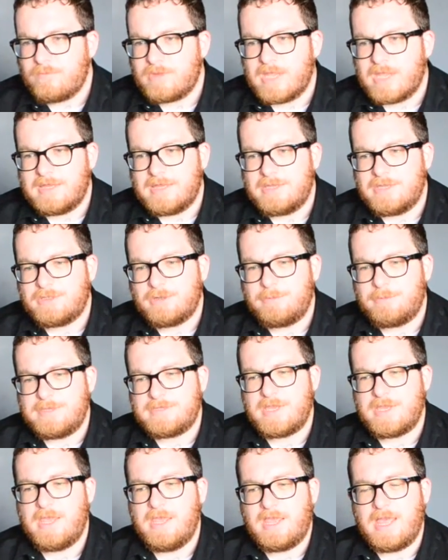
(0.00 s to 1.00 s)
and they should be
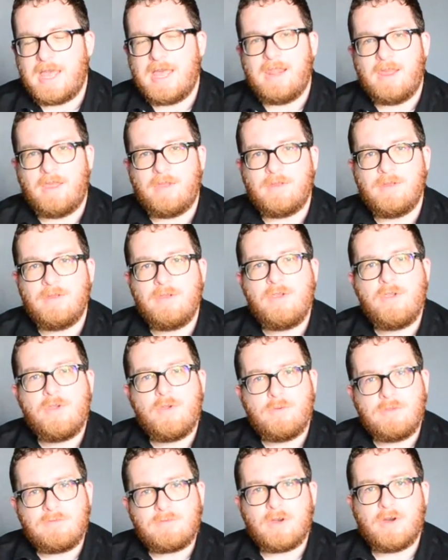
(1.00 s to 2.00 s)
saying, hello,
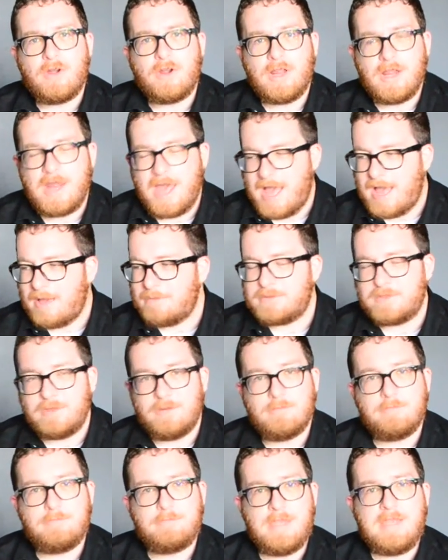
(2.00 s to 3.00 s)
we've got an
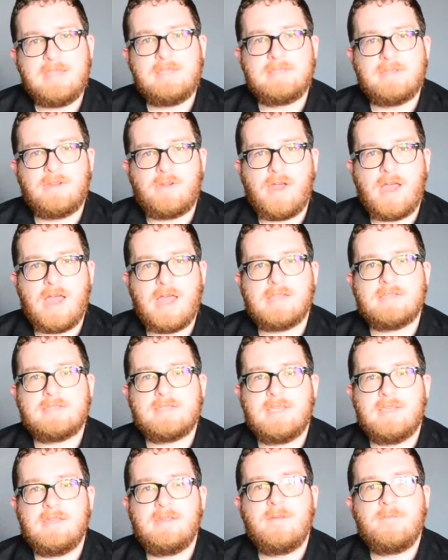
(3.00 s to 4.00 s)
absolute beast on our hands
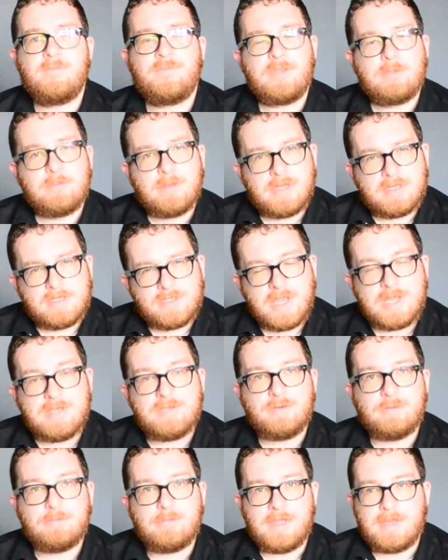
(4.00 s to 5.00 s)
here, but a
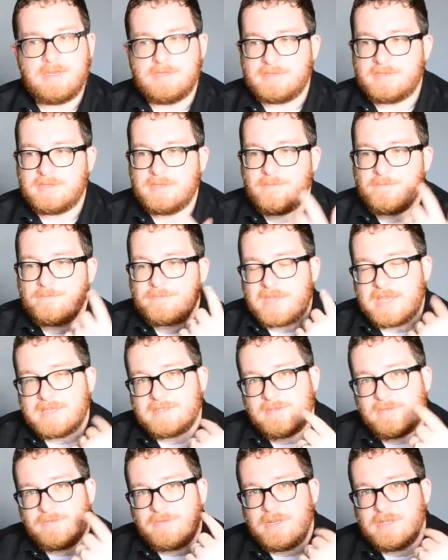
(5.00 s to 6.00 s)
gentle beast, as
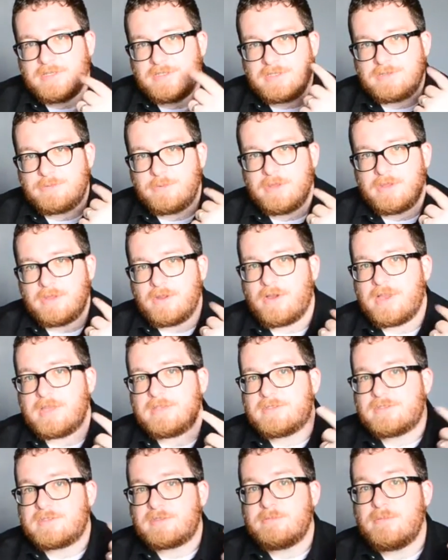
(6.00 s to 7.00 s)
it finishes with a nice
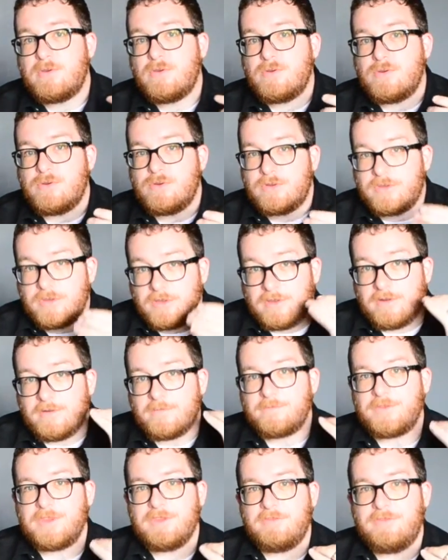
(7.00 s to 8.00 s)
smooth
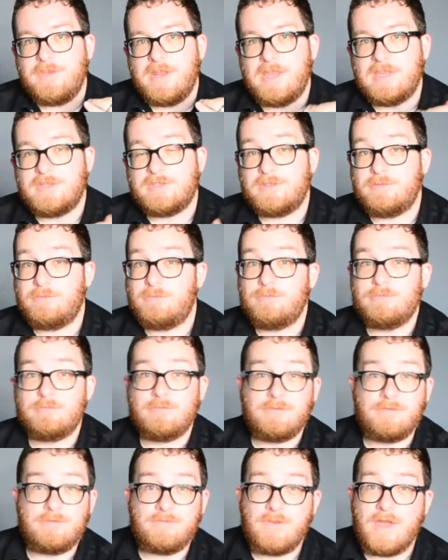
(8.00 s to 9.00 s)
finish.
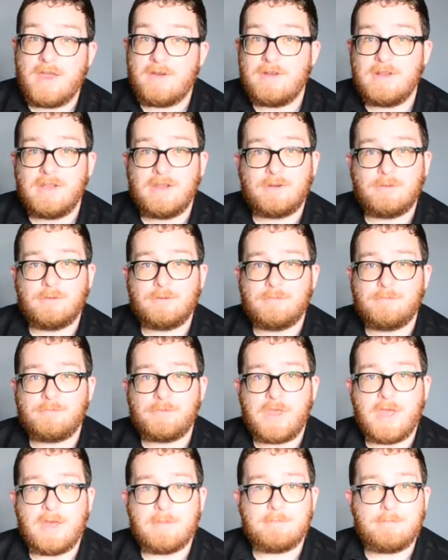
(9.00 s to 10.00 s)
Very little
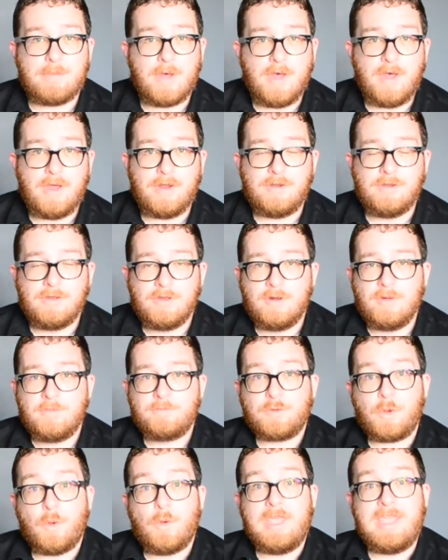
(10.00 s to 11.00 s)
burn
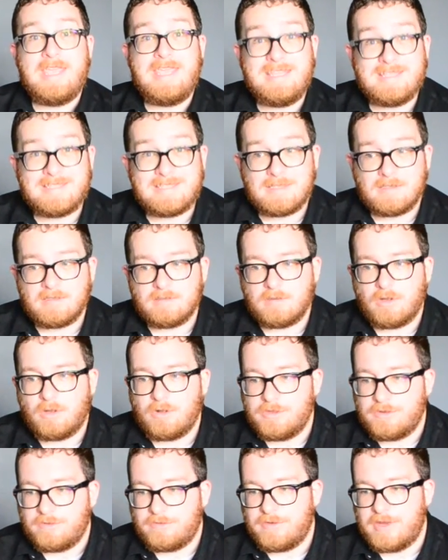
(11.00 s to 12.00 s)
or heat
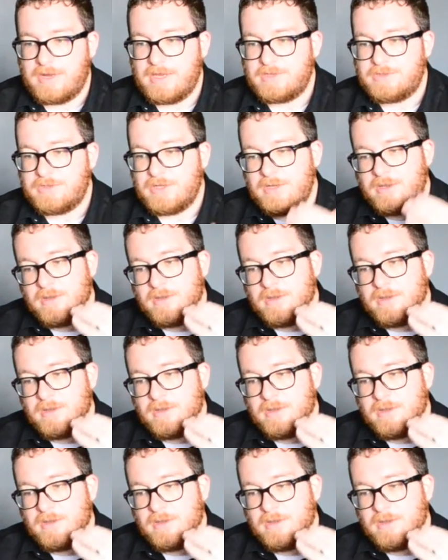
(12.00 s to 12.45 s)
on the finish.